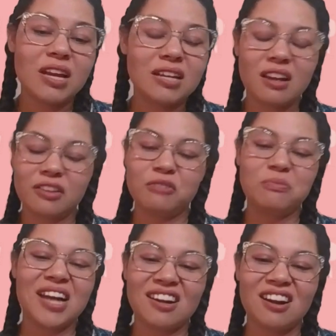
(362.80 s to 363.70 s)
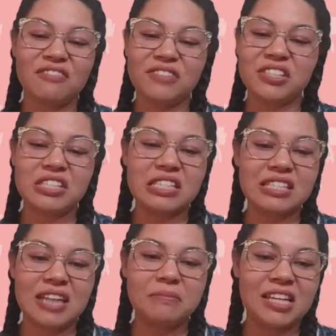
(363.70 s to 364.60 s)
and other Black authors
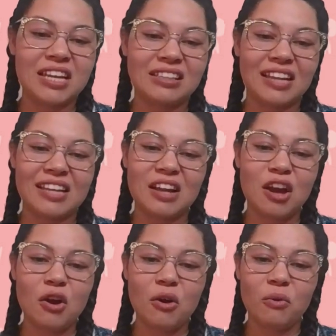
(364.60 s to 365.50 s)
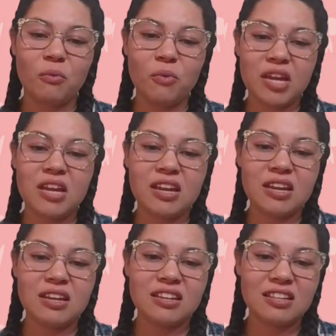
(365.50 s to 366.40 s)
accept it. Like,
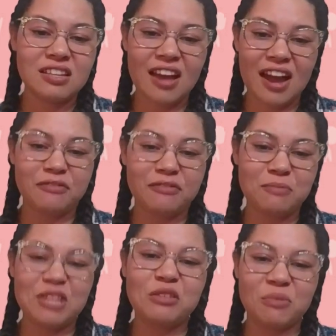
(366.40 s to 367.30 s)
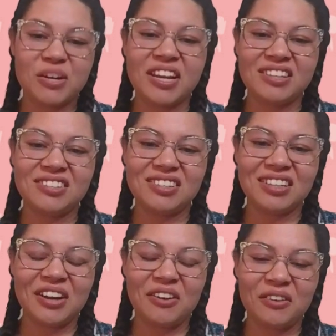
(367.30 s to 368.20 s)
we have to be the bridge,
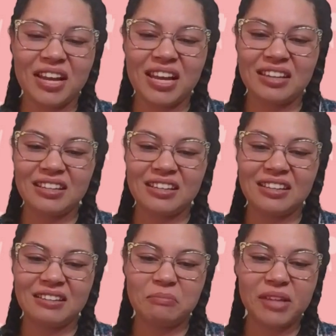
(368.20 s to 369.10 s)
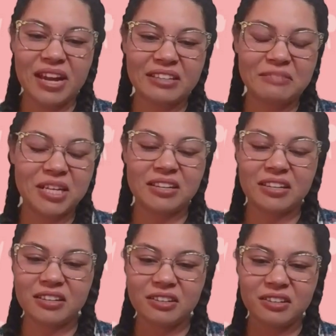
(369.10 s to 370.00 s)
and in Black
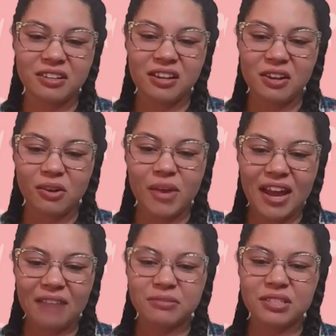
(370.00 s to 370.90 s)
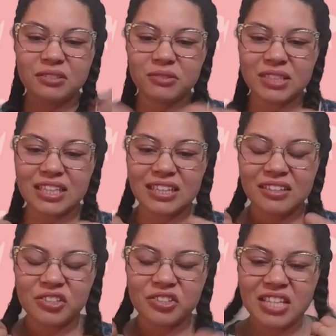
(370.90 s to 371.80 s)
America, we absolutely can
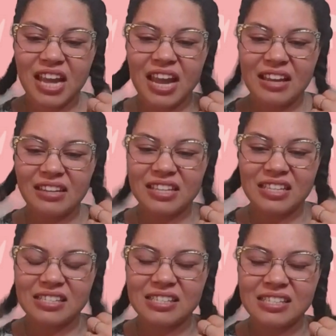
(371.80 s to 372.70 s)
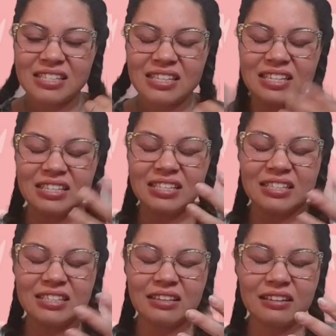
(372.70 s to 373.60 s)
understand this
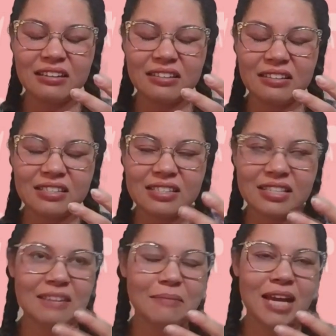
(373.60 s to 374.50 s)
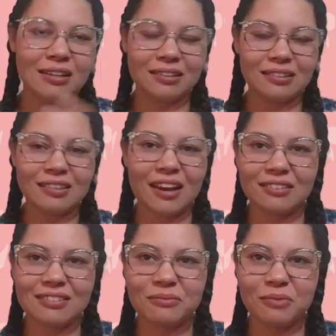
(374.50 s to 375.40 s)
stigma that
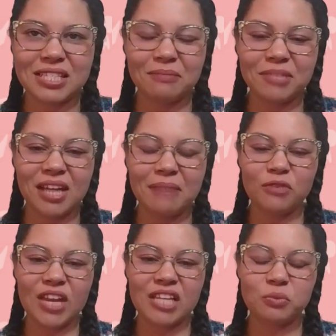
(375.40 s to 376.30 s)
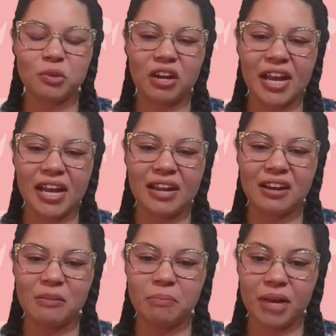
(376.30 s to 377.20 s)
we sometimes face with our
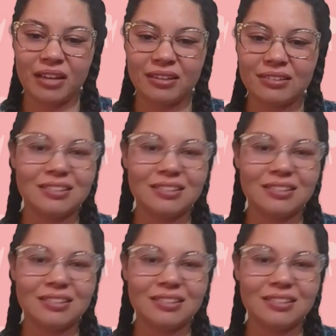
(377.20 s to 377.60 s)
hair, but